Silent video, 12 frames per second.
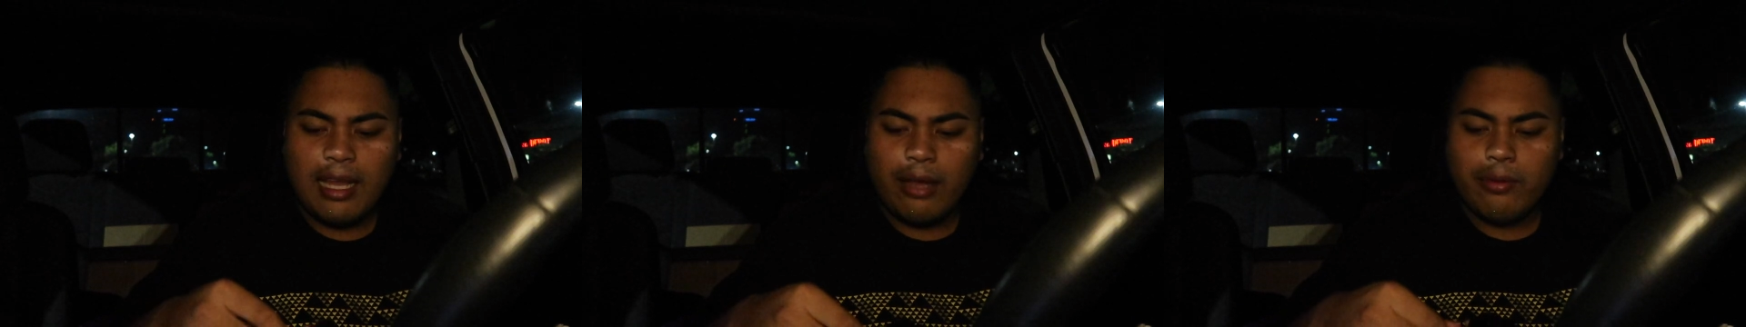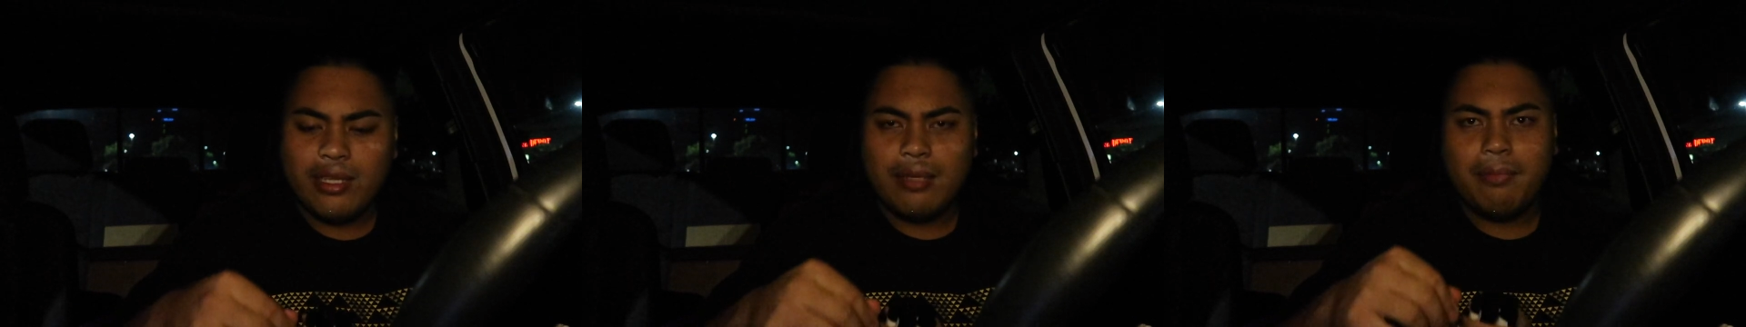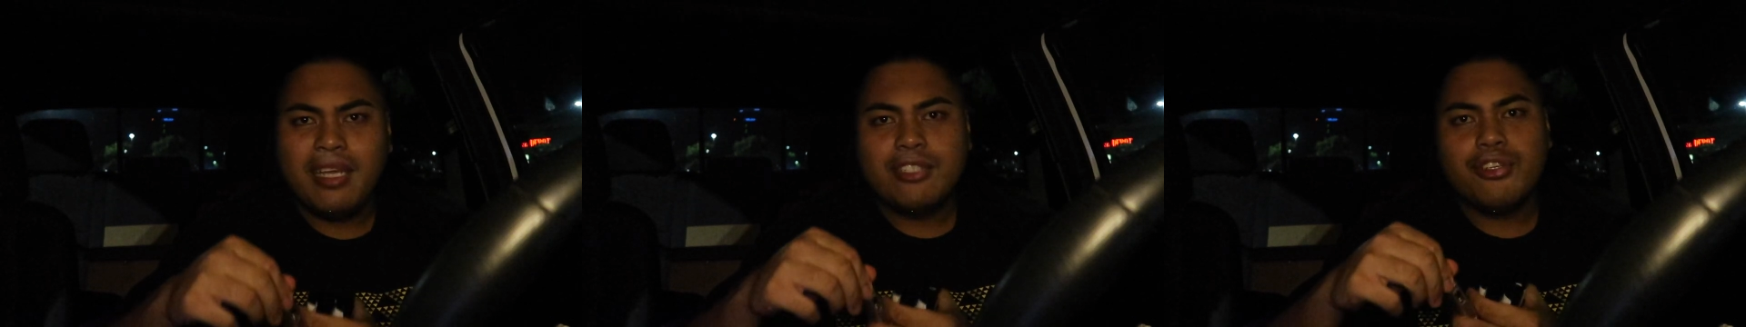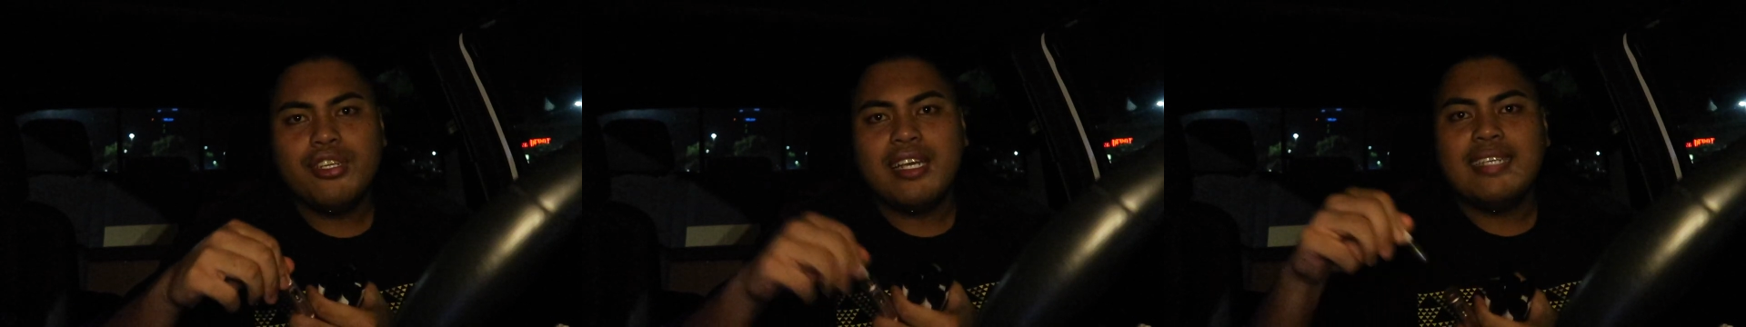and we make
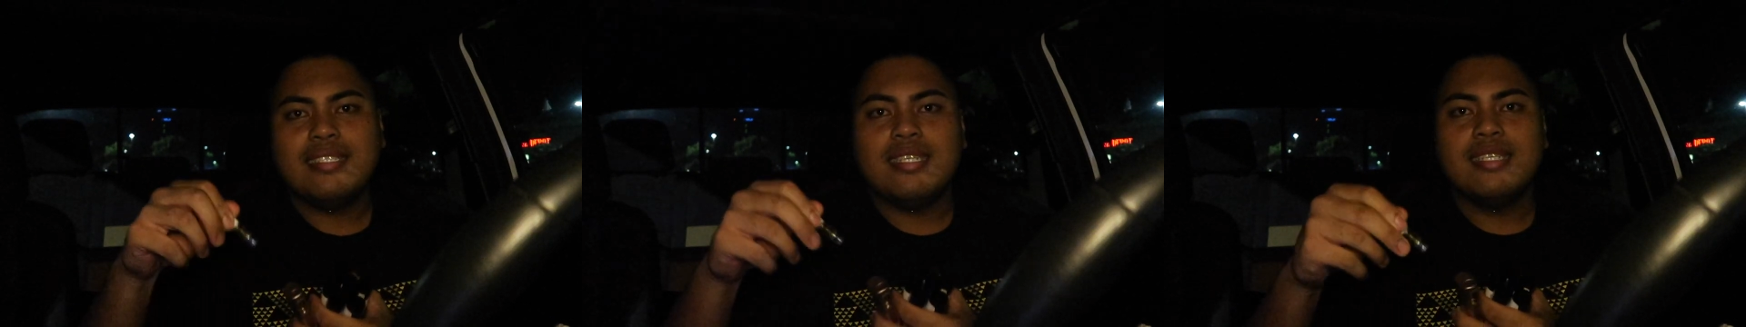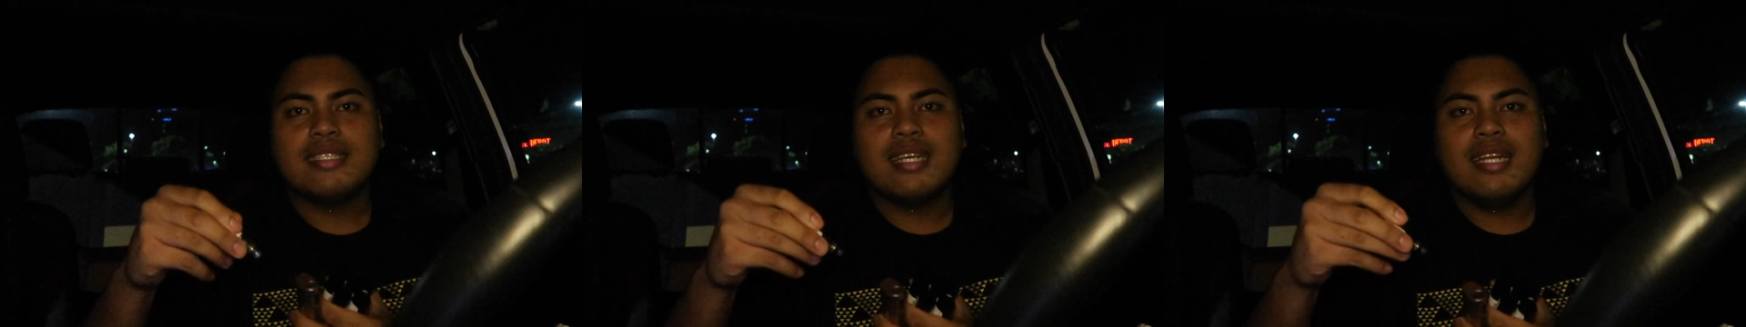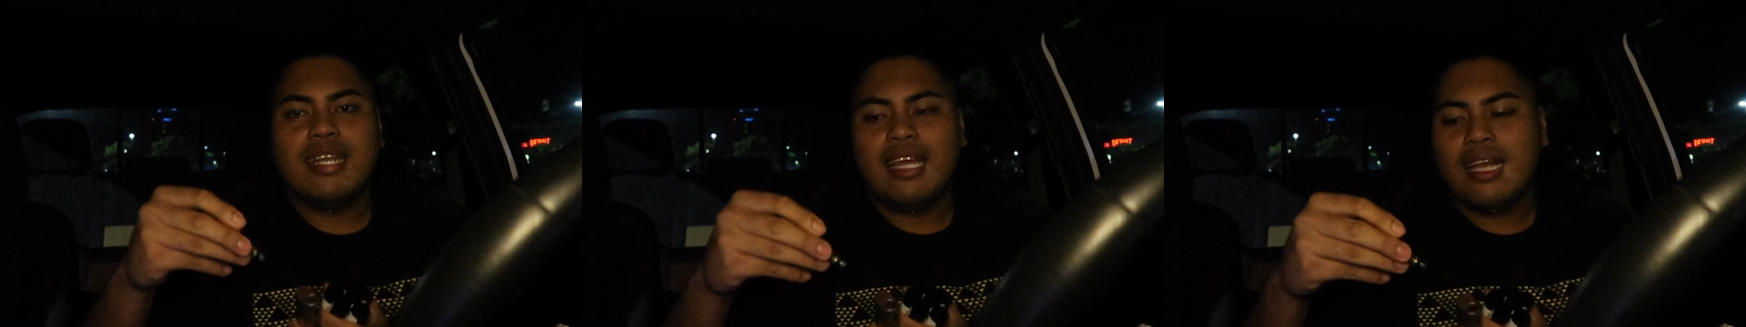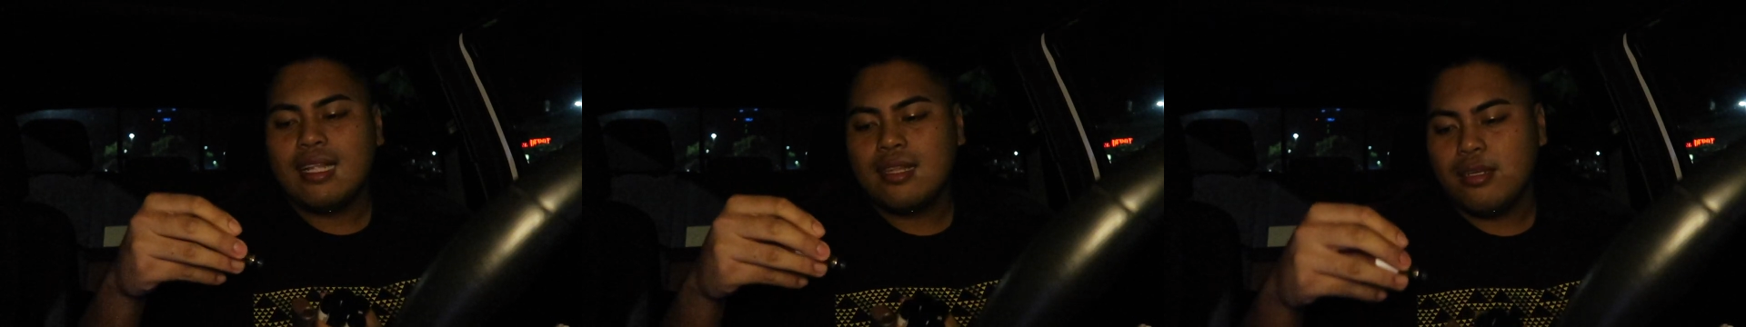sure you guys
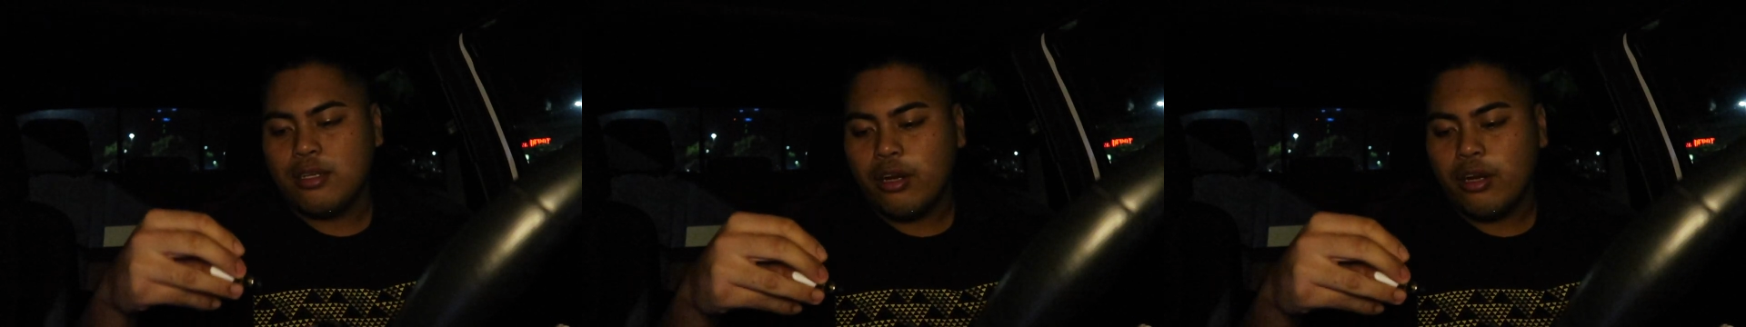disconnect the